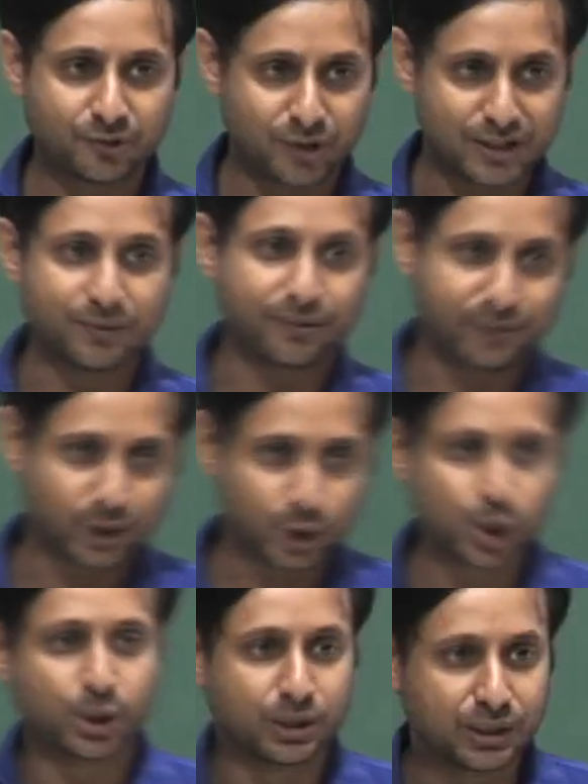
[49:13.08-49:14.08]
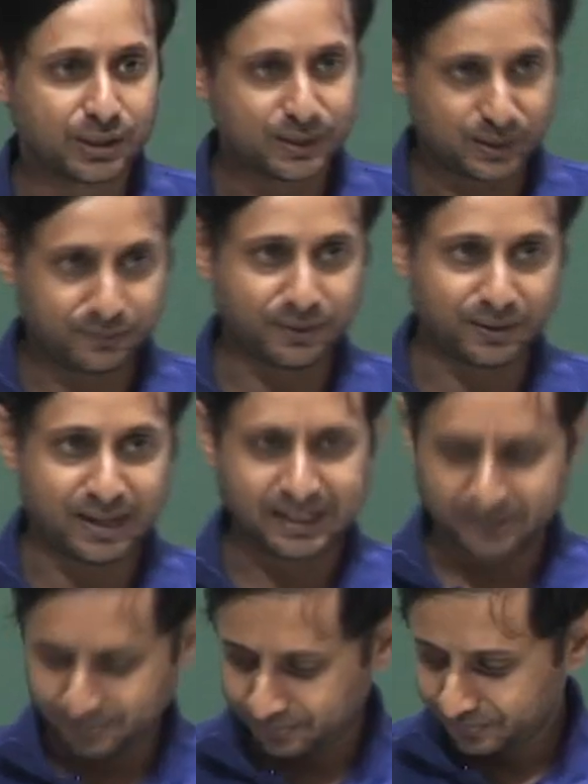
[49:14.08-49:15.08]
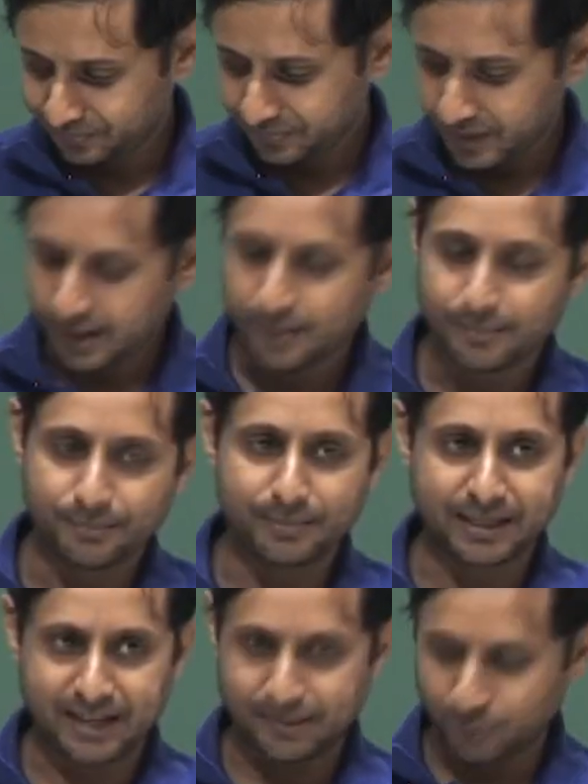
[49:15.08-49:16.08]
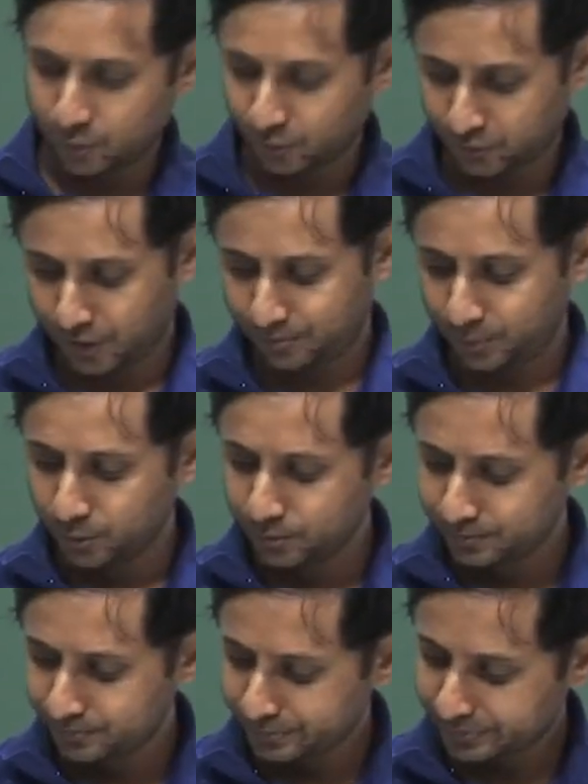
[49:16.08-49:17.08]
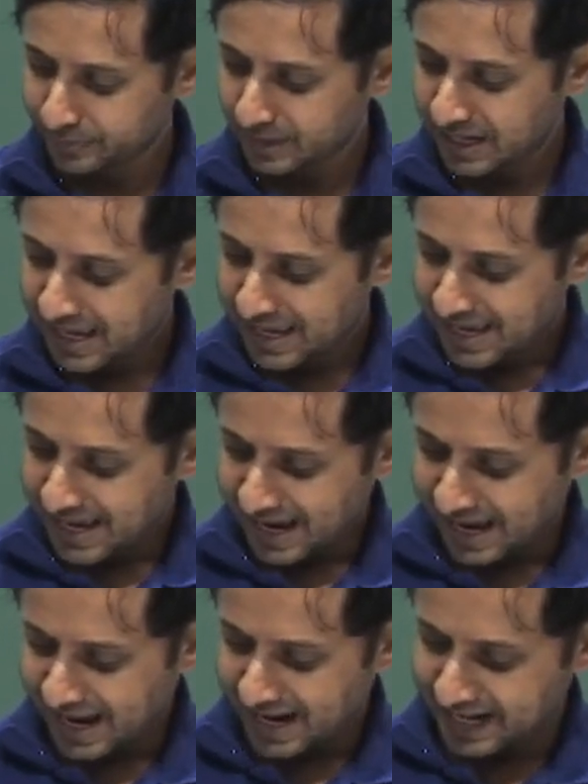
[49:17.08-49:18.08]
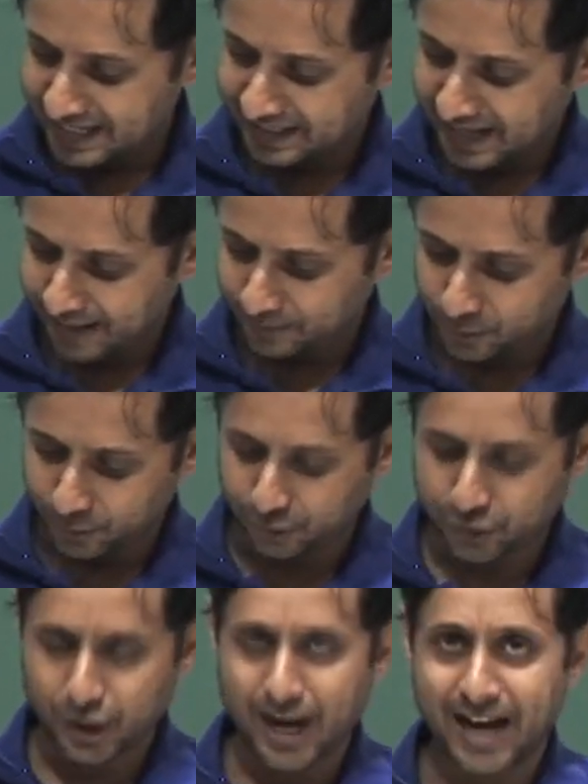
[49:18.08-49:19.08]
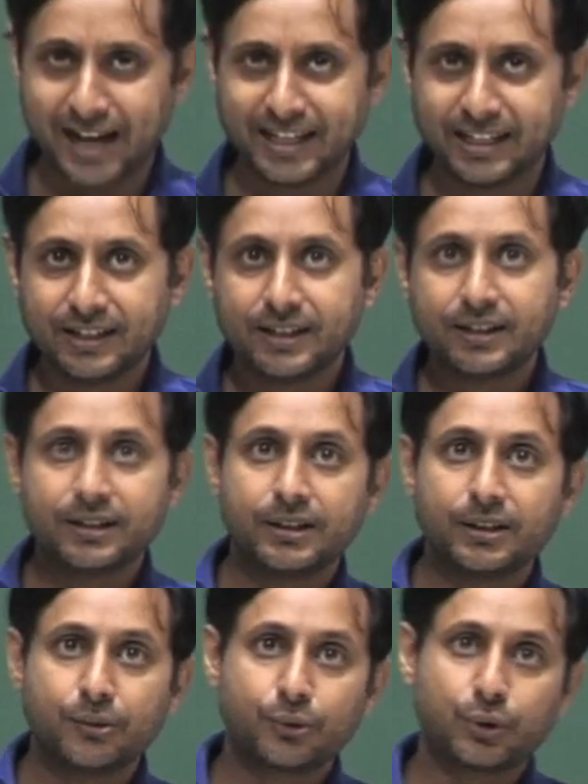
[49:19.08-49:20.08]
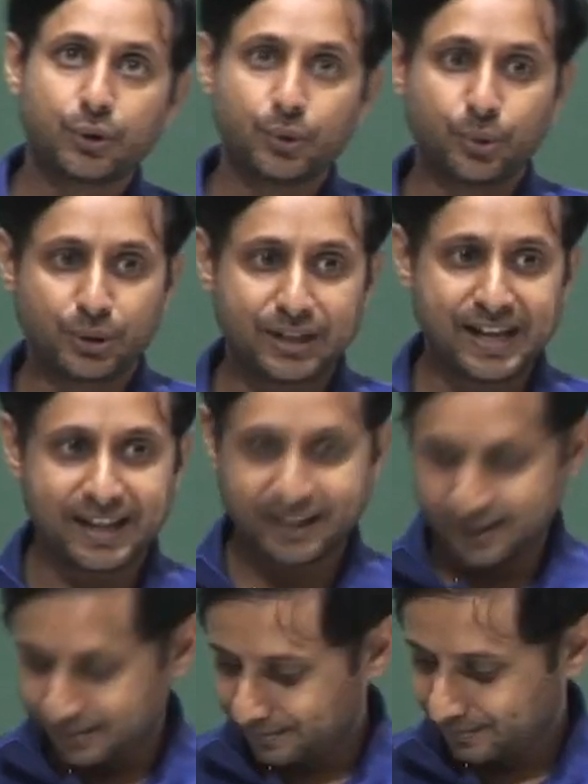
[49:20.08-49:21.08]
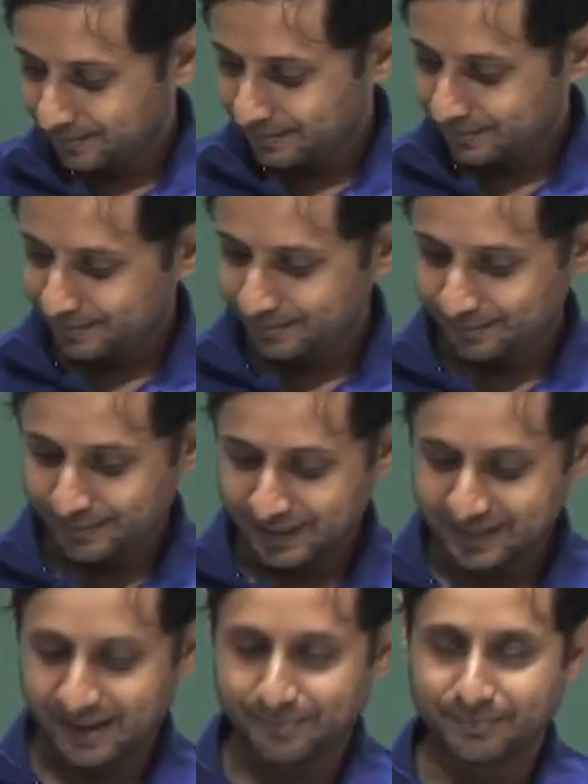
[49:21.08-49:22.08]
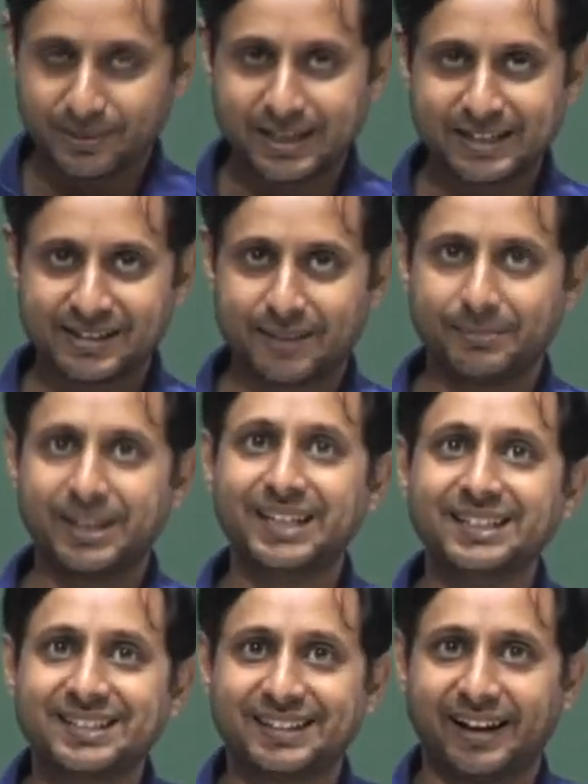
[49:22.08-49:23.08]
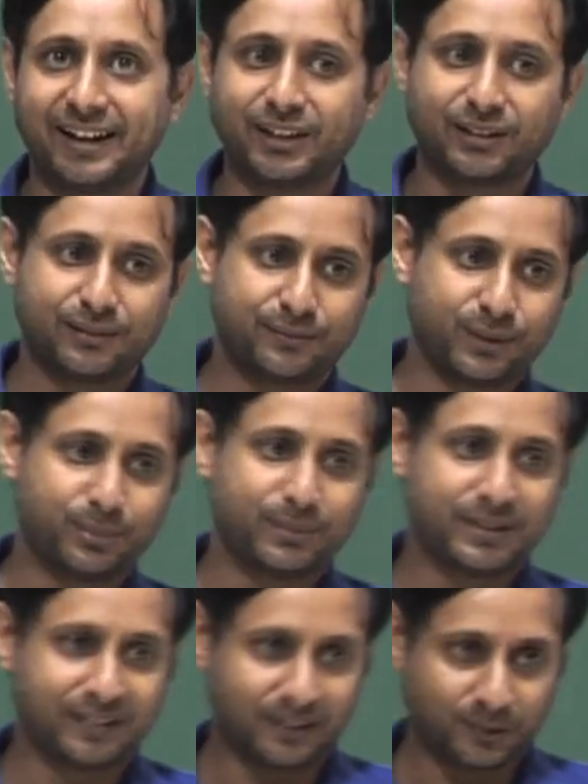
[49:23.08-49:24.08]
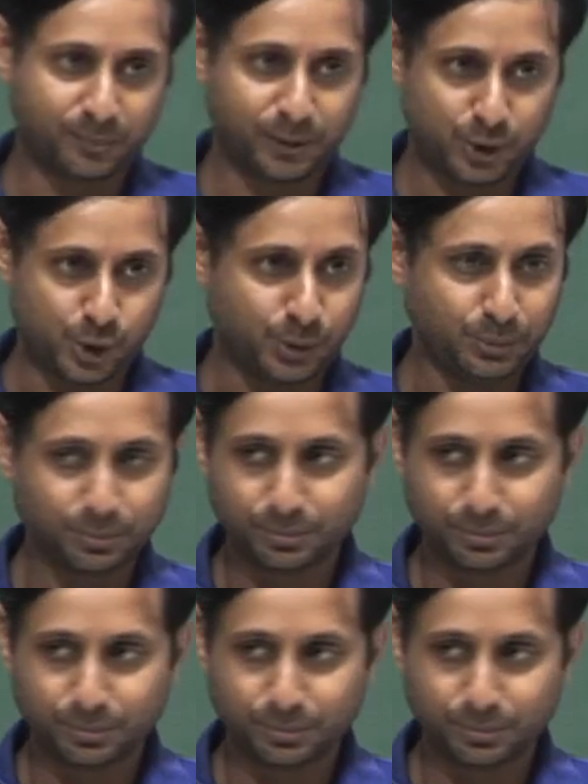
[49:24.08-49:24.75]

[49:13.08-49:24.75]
transfer function after that, but I am going to stop you and I am going to try to take some, get some insight from this expression.